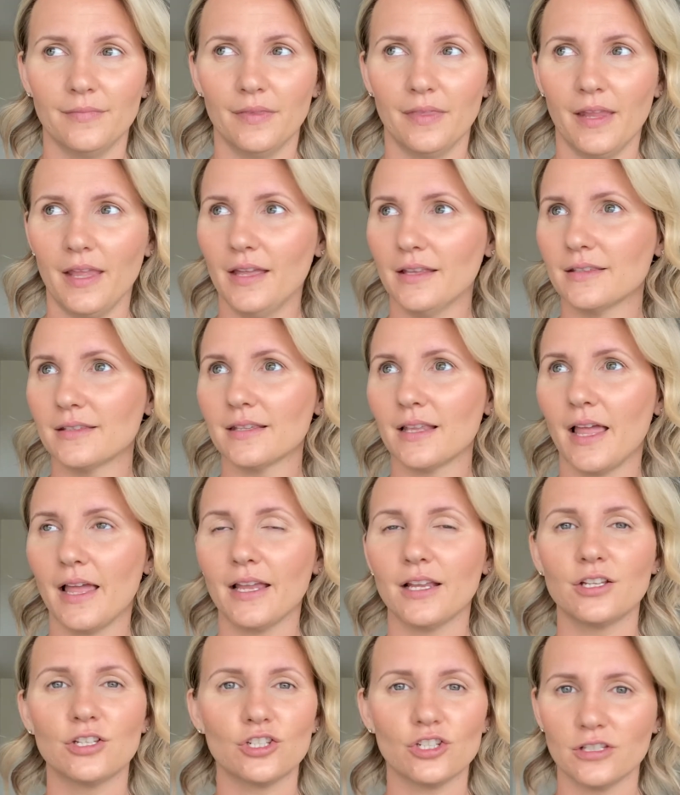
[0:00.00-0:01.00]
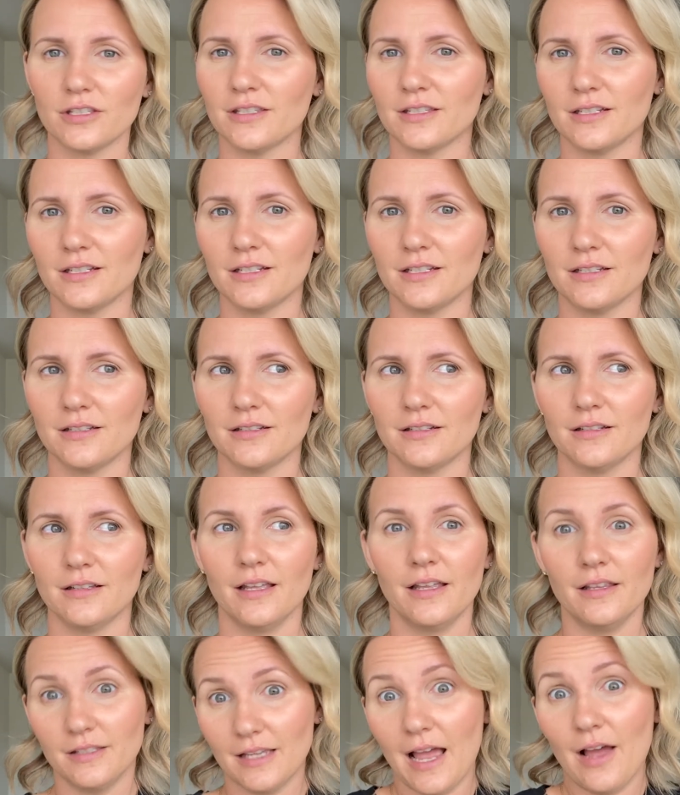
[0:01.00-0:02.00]
It's like it's
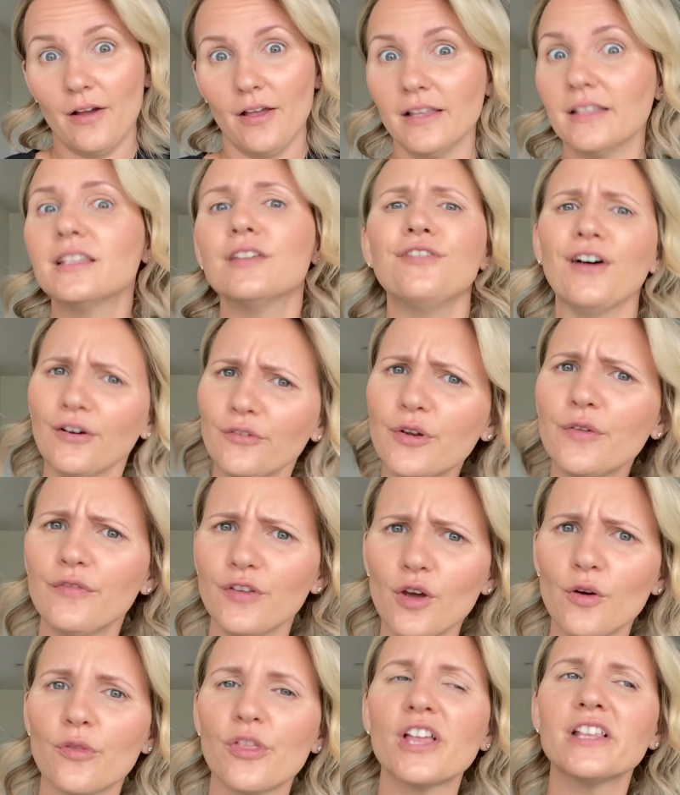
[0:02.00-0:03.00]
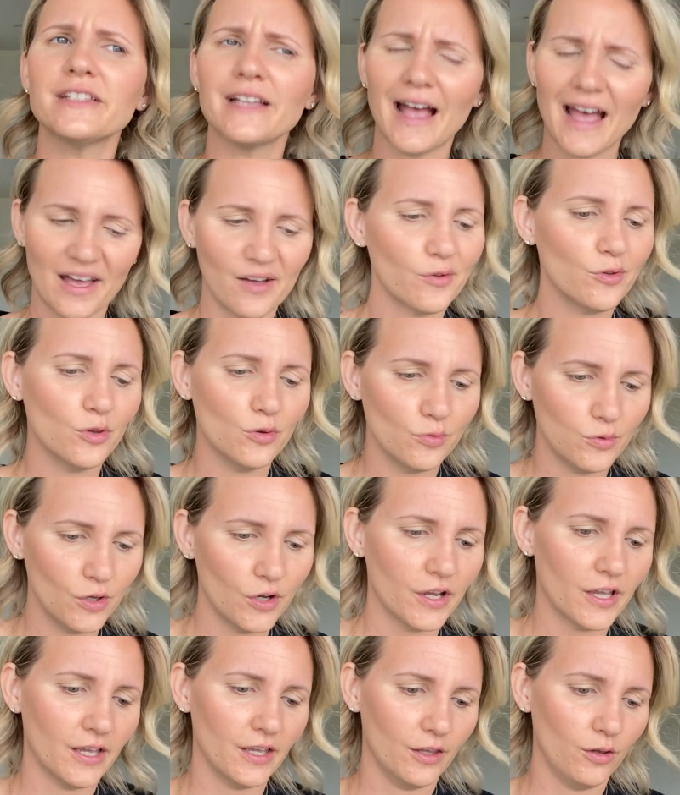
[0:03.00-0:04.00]
the fountain of youth. It's how you
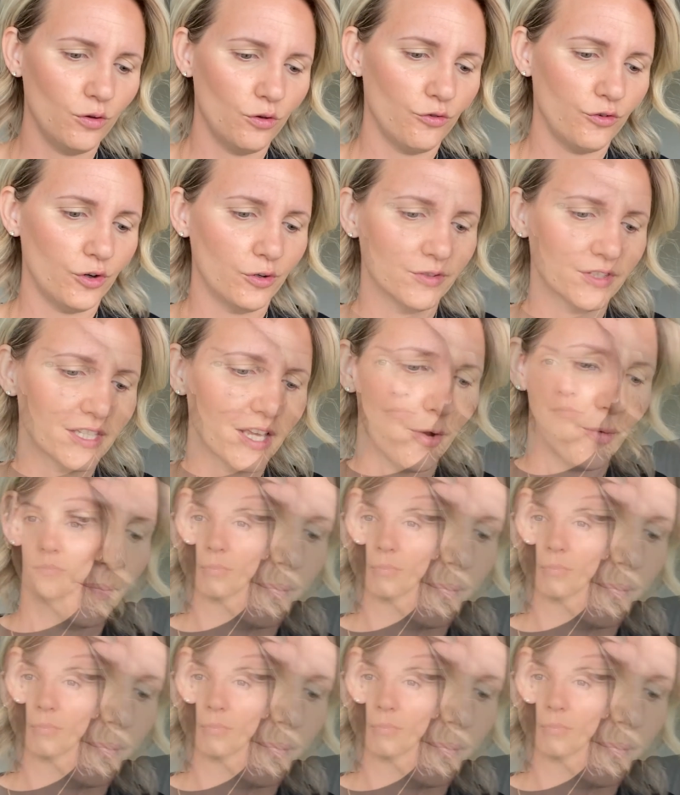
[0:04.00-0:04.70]
look youthful. So,